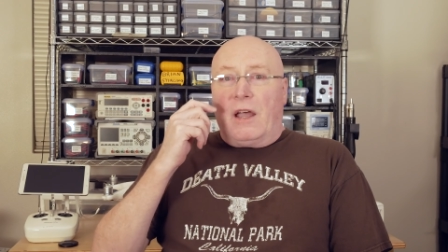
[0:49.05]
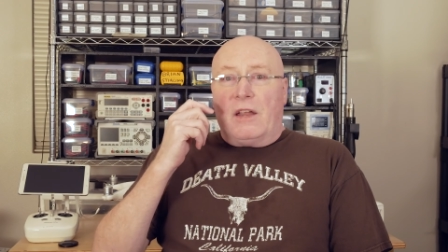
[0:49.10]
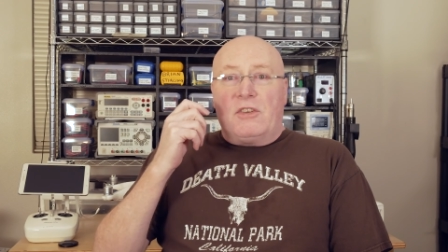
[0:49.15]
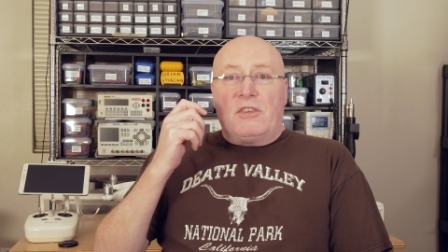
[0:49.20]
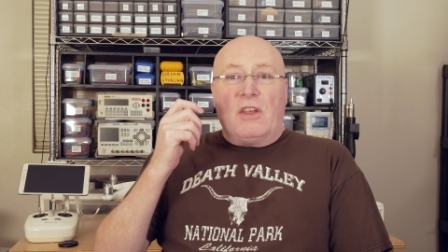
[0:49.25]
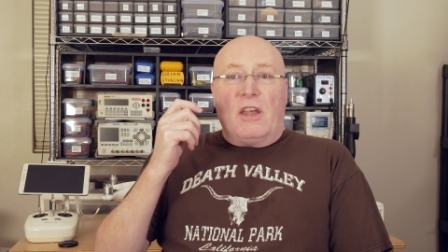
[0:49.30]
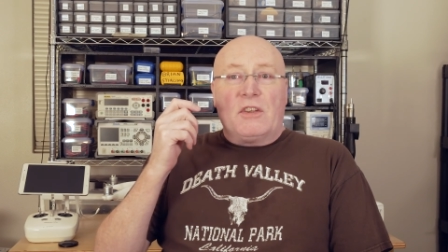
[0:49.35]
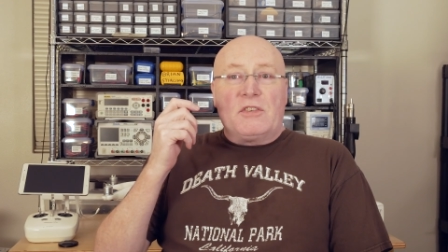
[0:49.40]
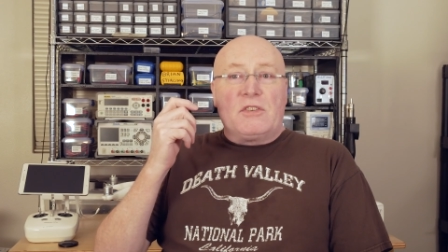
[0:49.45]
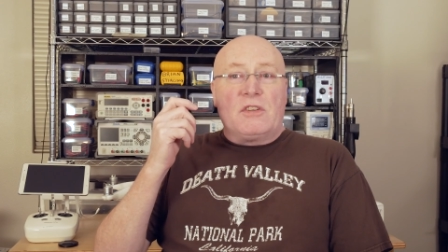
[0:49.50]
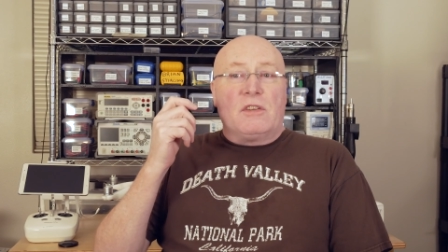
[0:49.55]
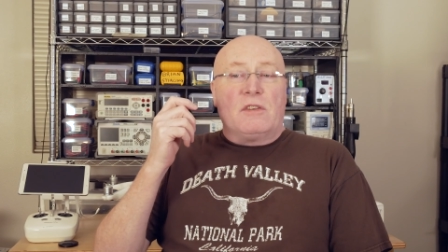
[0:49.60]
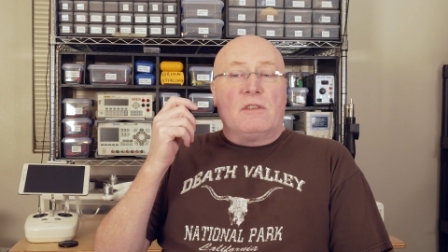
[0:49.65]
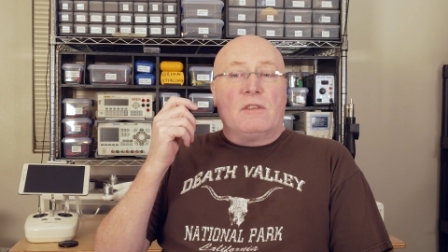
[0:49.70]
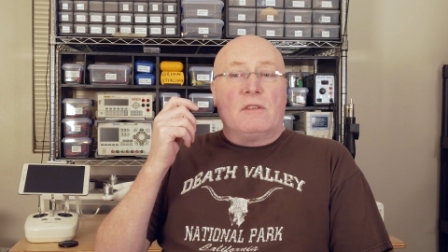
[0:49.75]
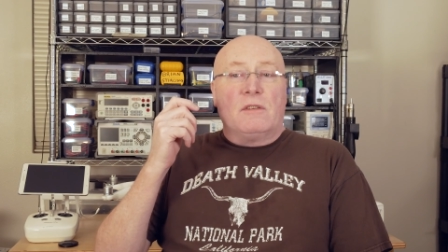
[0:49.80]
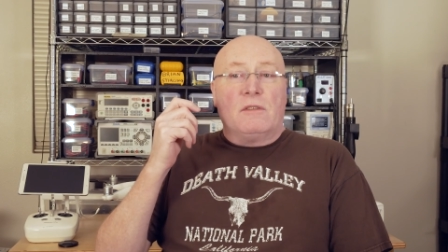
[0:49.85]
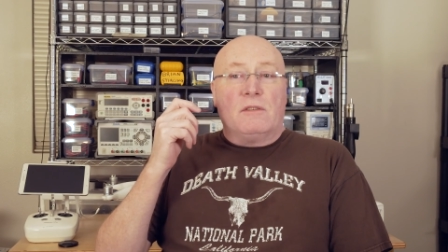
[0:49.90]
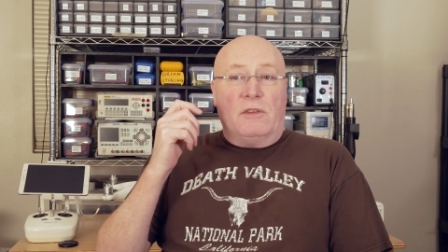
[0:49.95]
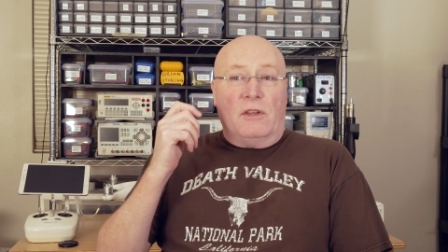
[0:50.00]
test
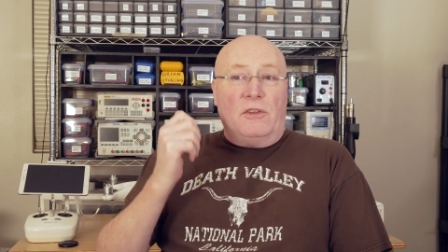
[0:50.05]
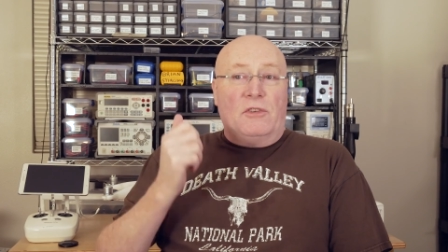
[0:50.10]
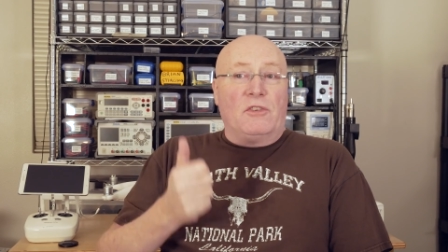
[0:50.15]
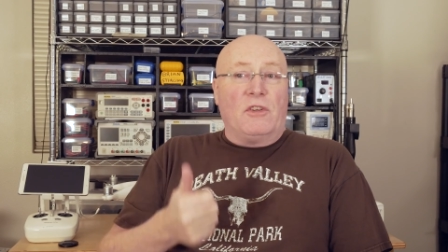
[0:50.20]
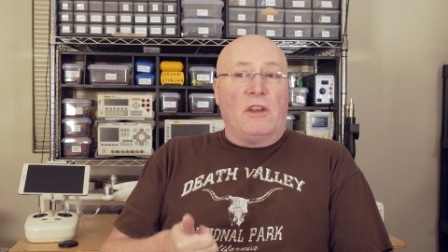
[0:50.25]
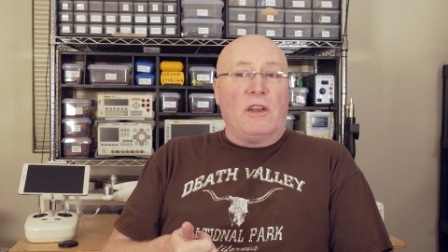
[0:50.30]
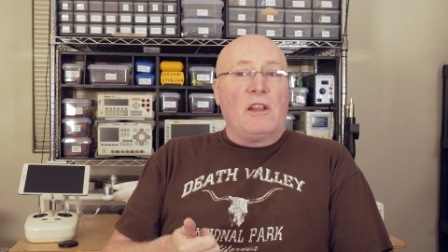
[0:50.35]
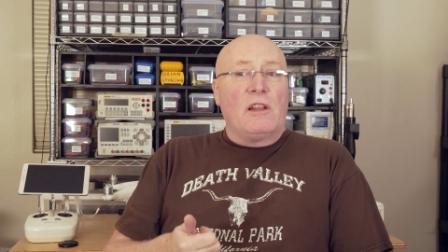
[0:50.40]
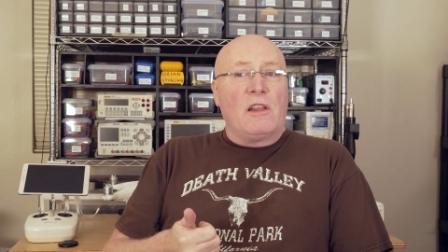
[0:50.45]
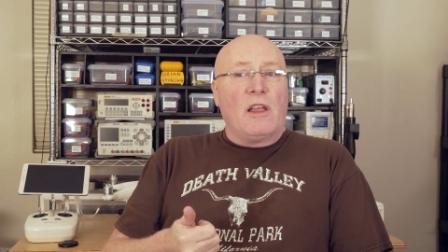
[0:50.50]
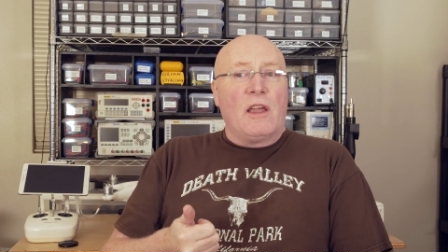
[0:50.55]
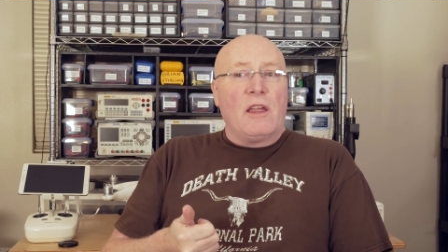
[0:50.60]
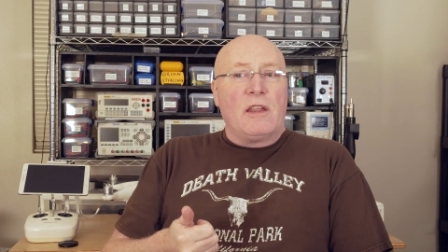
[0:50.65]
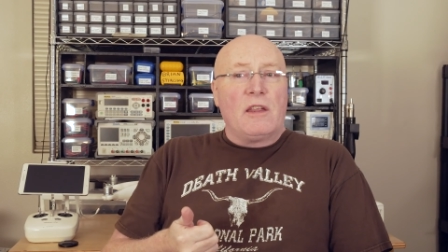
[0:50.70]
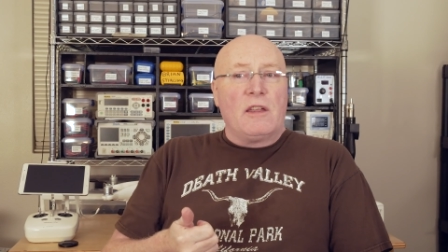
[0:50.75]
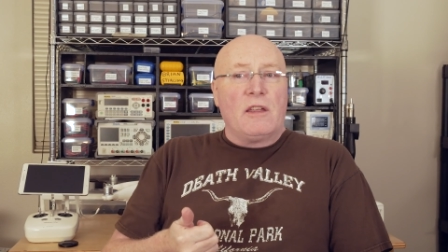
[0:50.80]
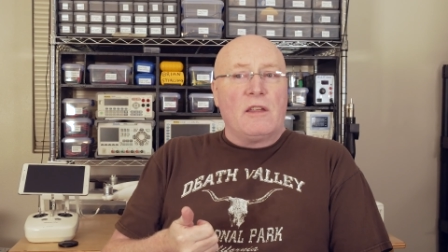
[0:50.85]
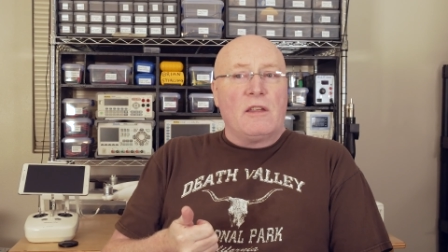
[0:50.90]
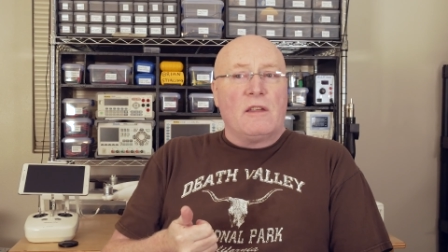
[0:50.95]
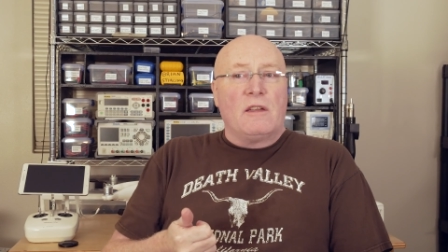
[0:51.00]

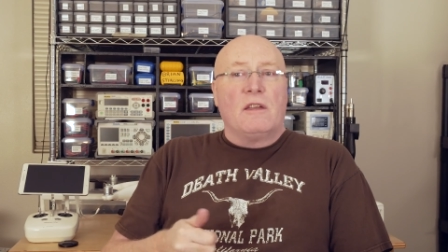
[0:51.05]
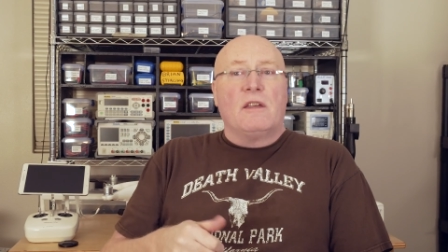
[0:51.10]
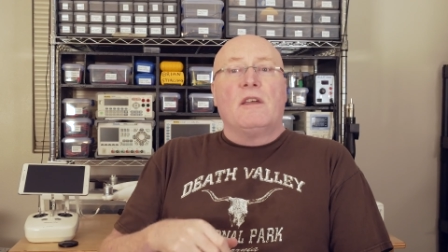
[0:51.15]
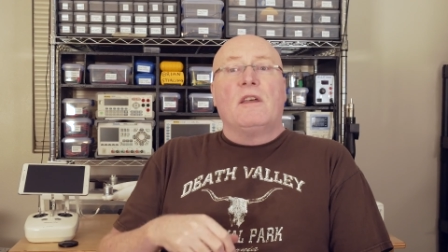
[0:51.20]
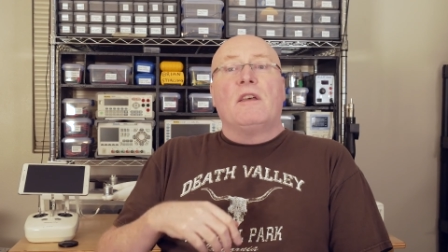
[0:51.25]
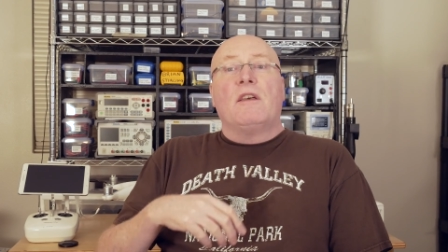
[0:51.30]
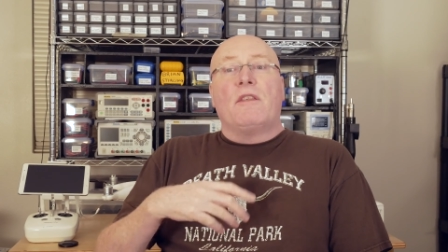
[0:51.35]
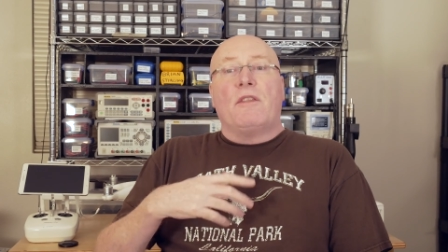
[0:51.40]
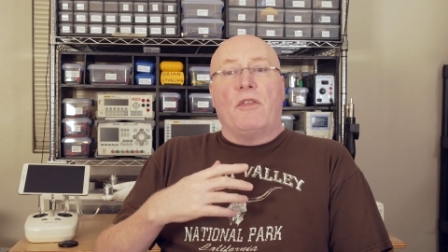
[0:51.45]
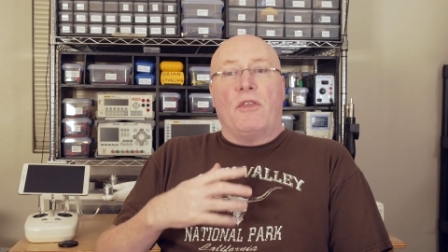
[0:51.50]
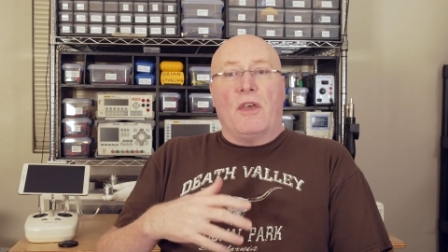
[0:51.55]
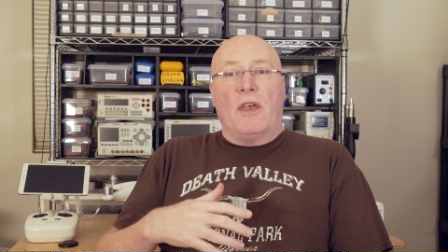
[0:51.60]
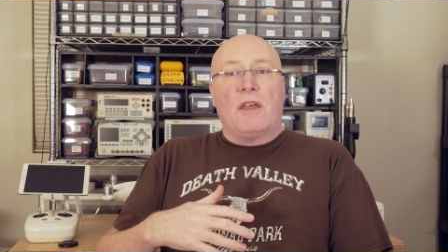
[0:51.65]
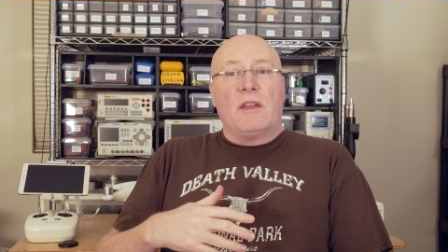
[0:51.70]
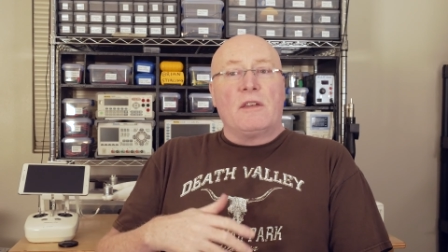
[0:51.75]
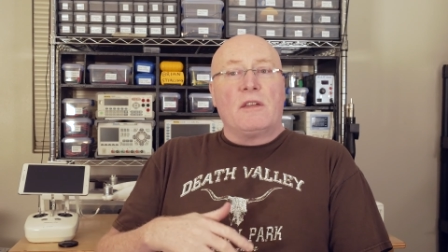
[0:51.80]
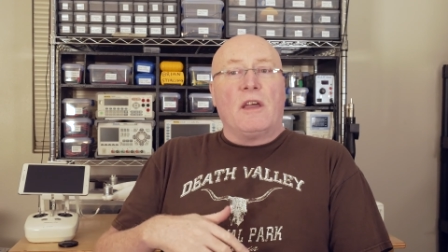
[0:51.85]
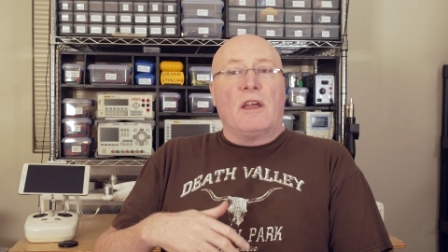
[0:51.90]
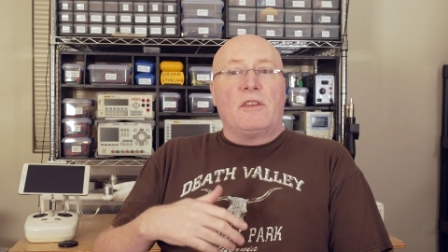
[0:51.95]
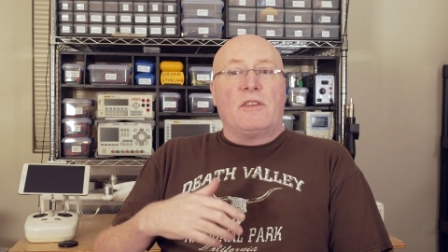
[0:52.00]
D-Cinelike,
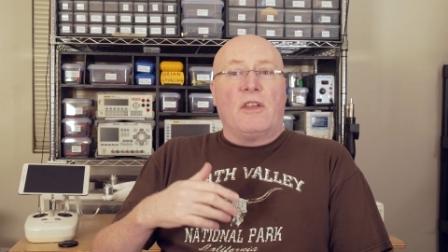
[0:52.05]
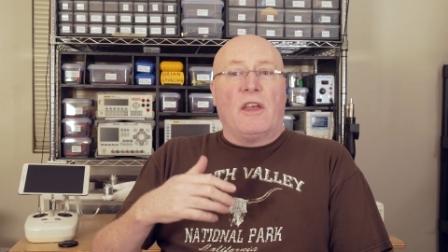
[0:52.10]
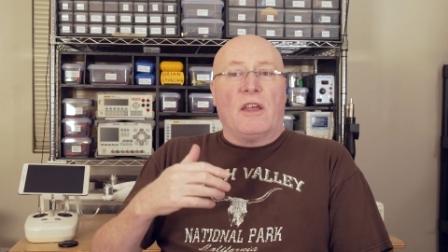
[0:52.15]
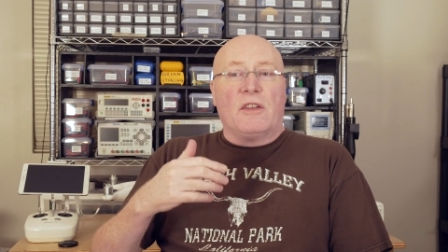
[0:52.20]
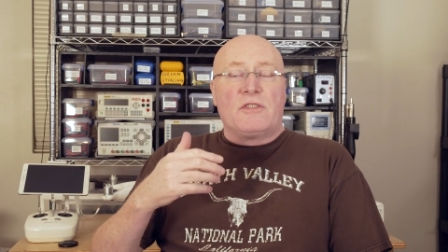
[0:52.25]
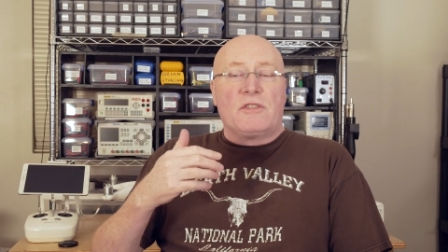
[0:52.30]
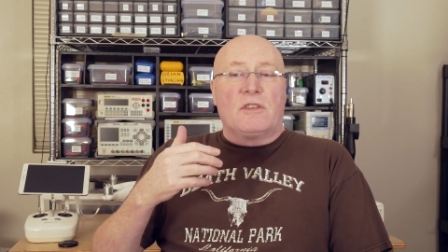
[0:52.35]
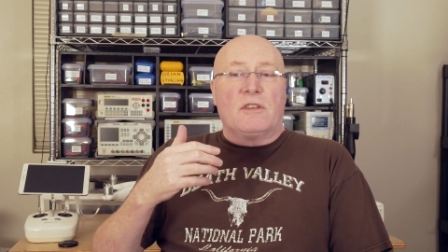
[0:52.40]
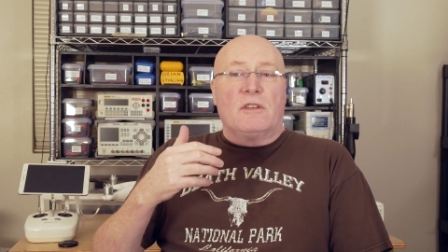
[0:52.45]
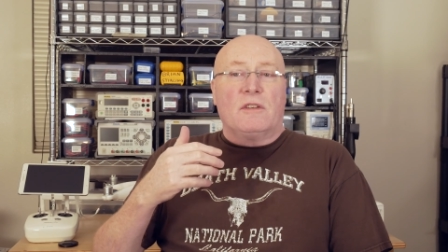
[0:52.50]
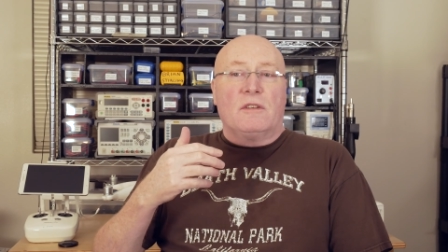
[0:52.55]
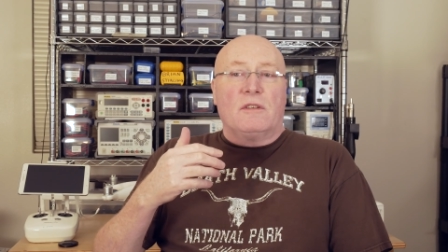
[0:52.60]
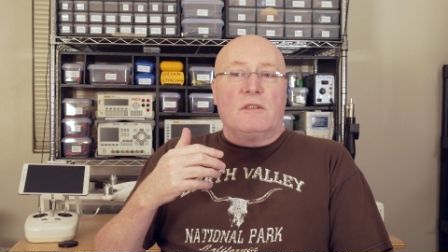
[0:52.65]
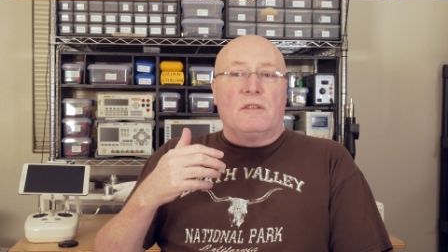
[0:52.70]
then I test